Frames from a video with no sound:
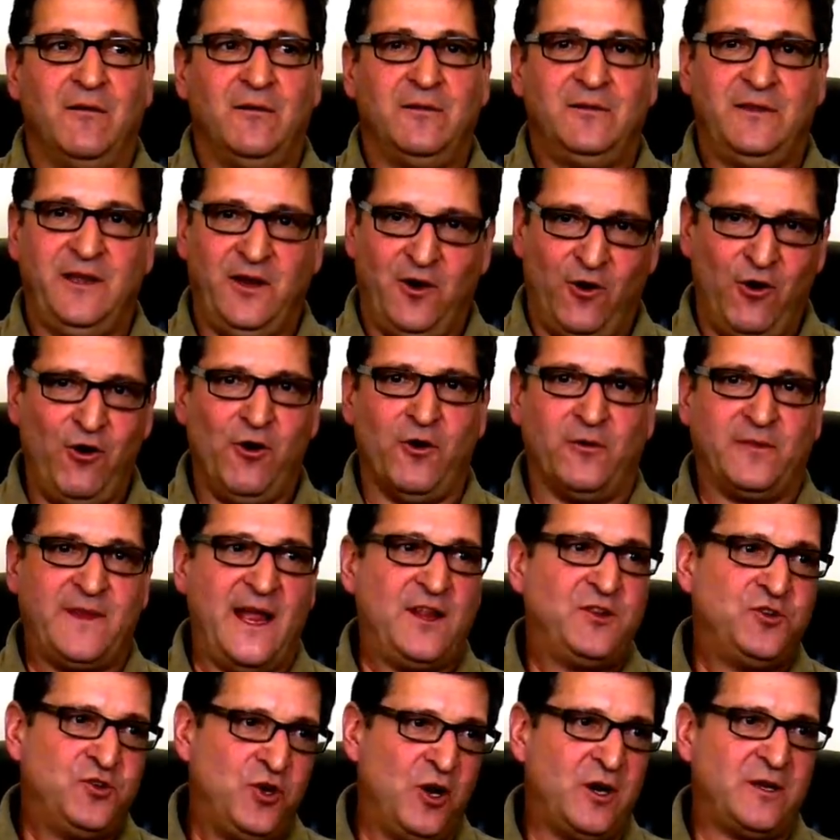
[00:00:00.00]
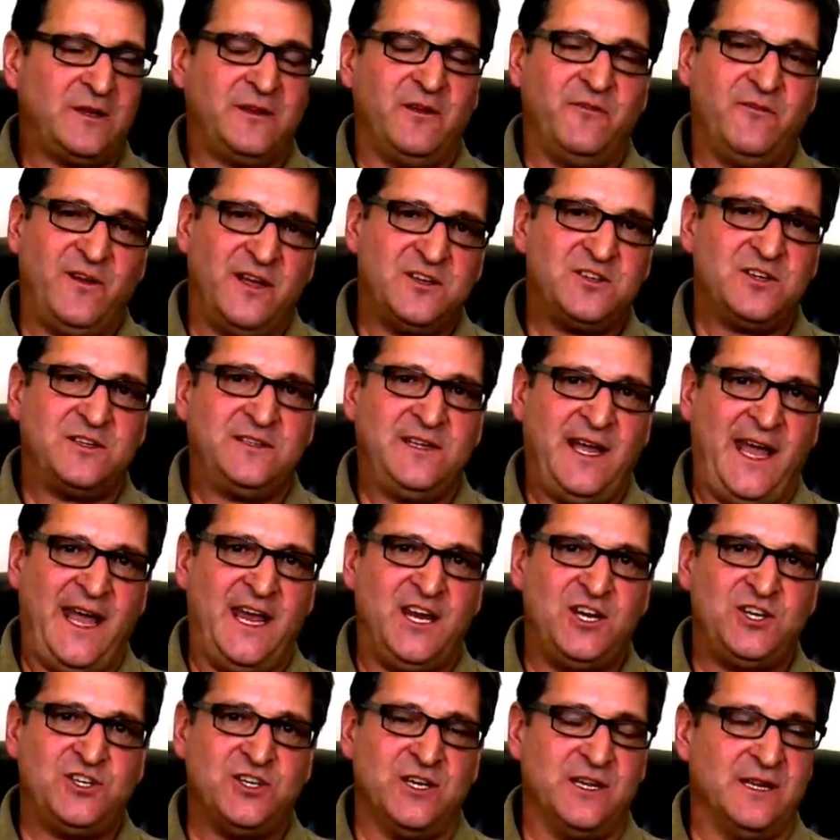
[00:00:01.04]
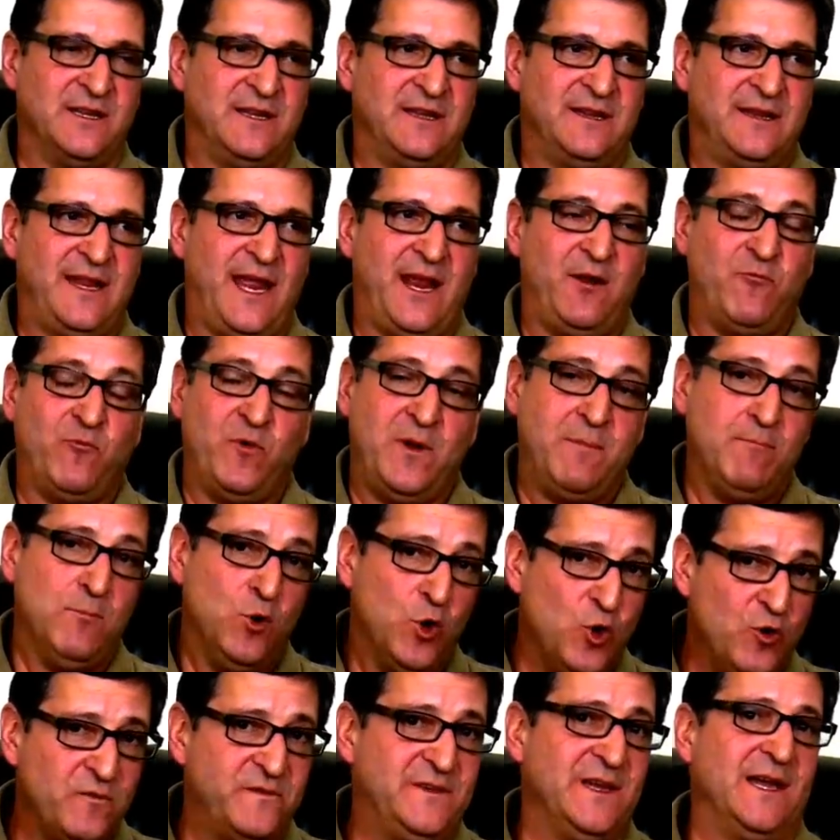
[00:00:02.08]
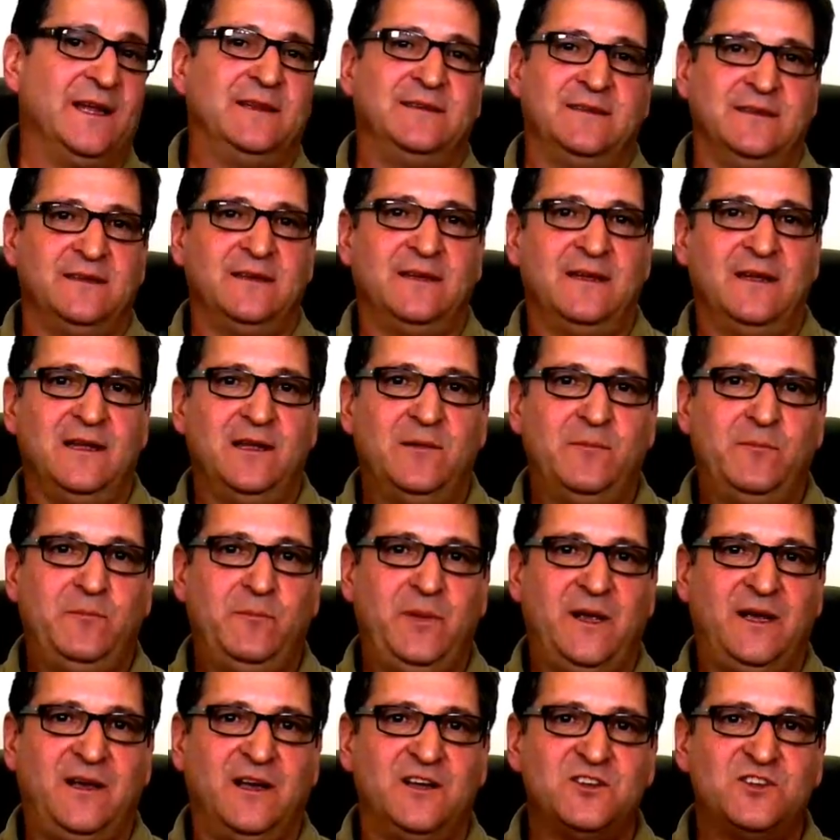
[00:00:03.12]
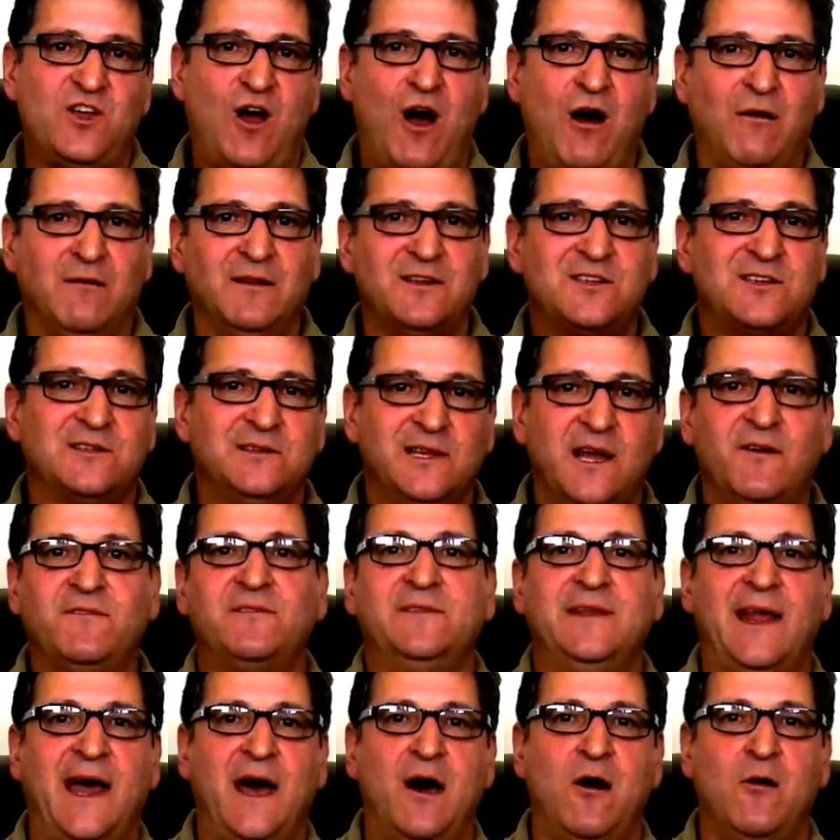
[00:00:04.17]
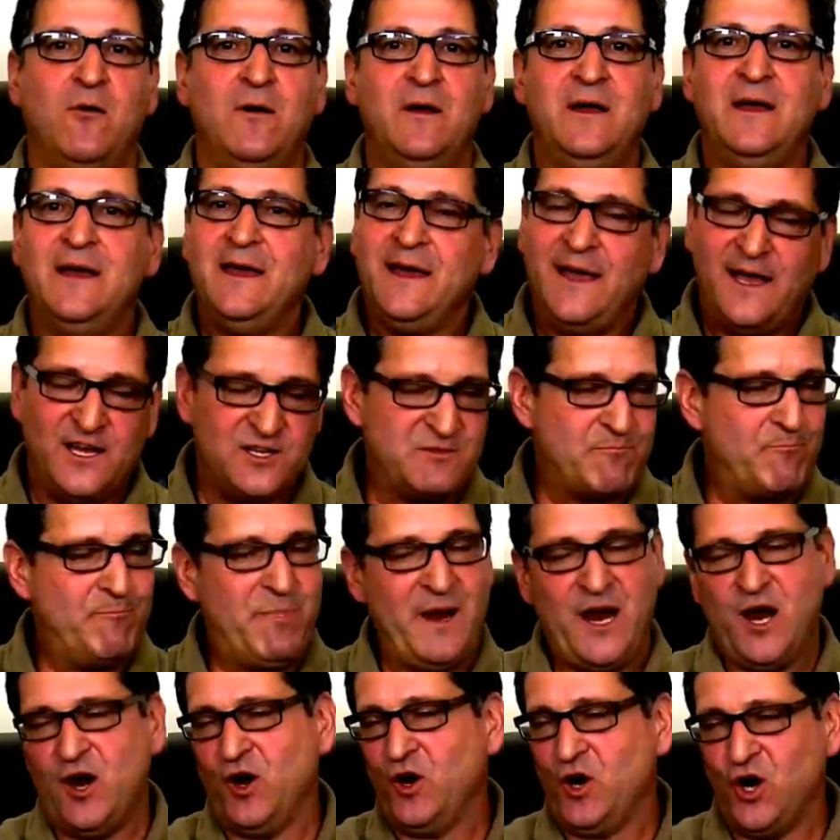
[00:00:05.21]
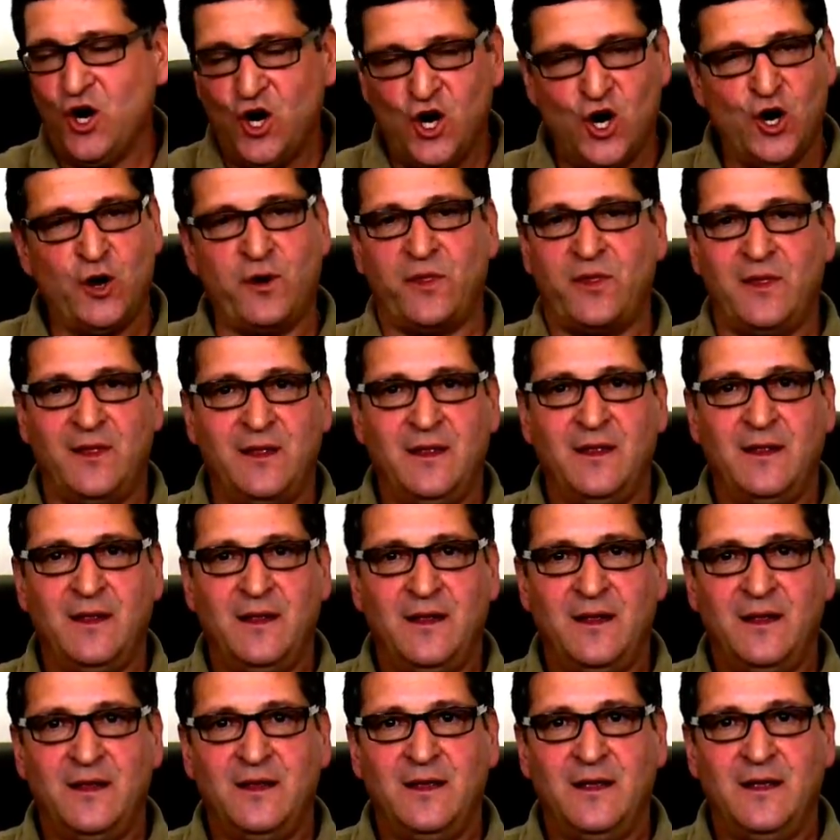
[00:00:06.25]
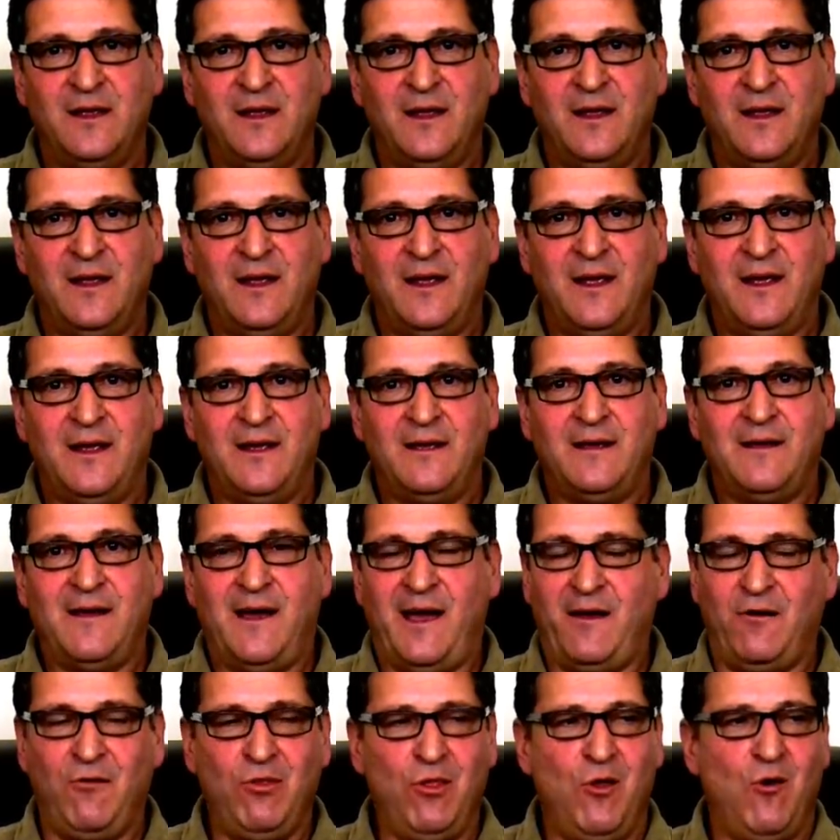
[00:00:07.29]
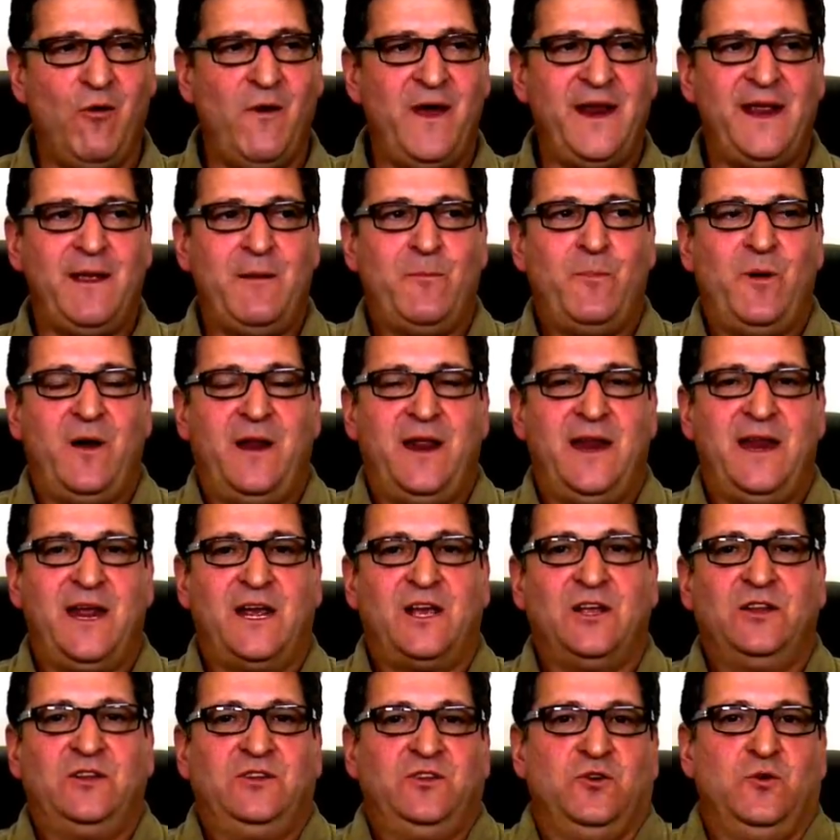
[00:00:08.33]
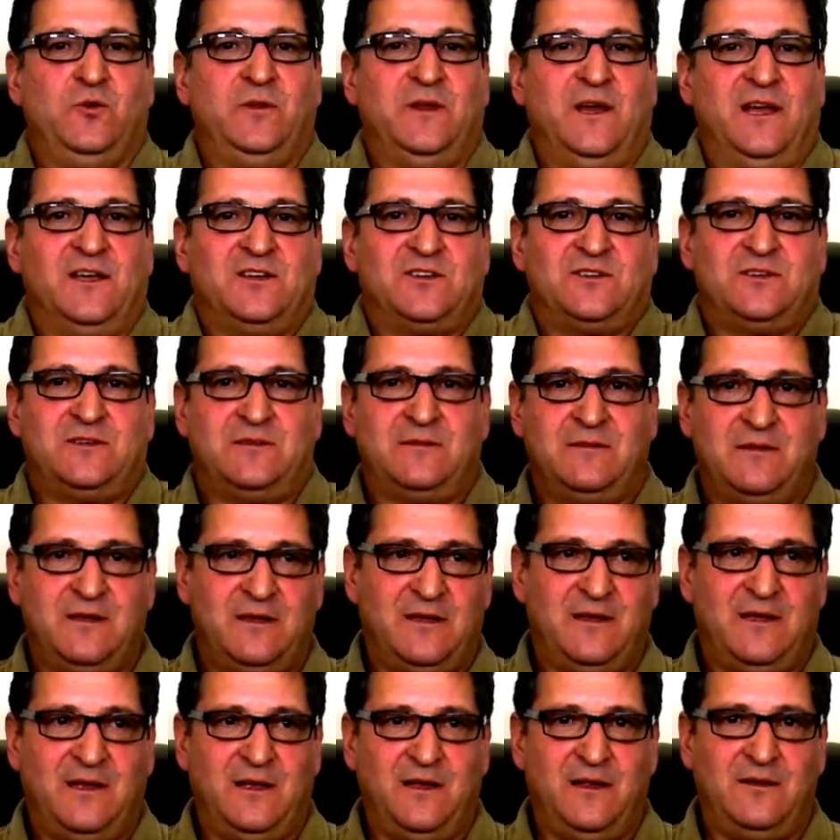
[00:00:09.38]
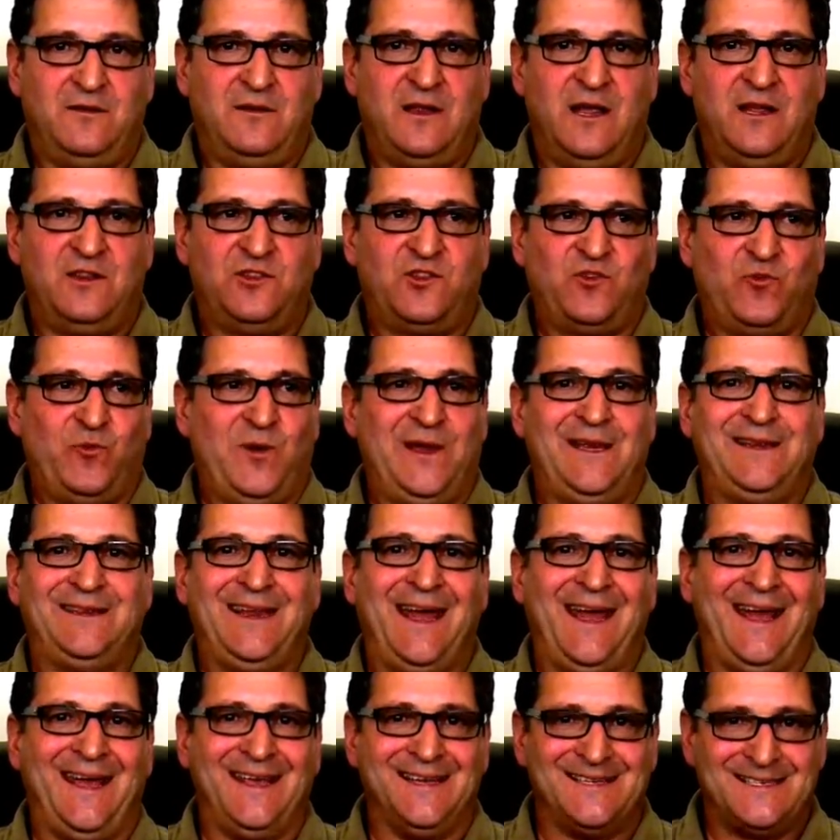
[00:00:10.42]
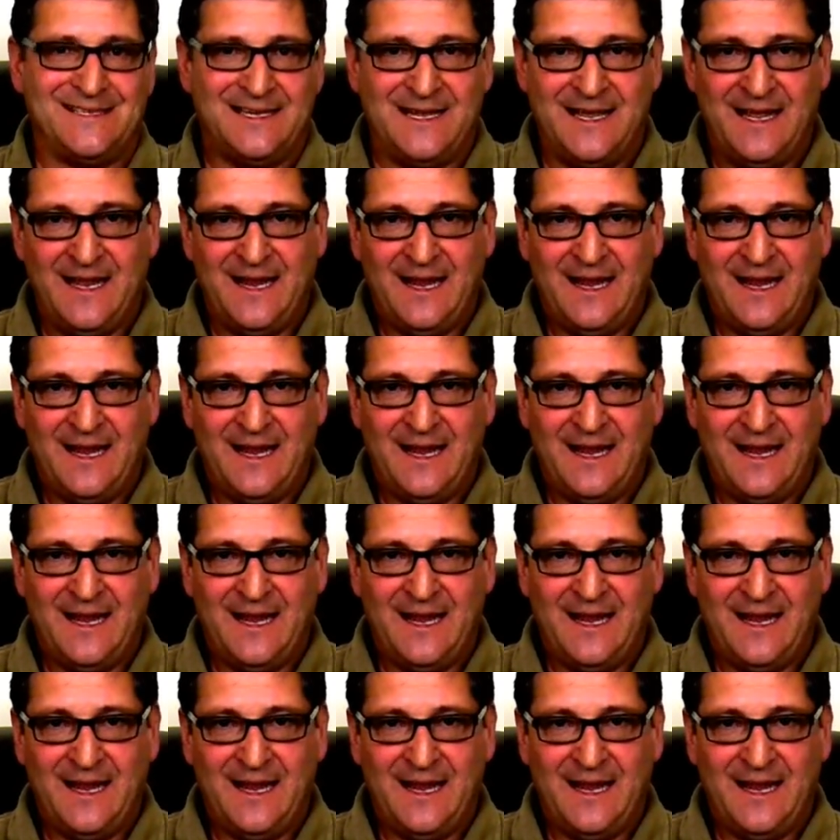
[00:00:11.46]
the earth, they took the vegetation, they removed it, because all that's left now is bare earth. I don't know anybody that could do this in 3 days.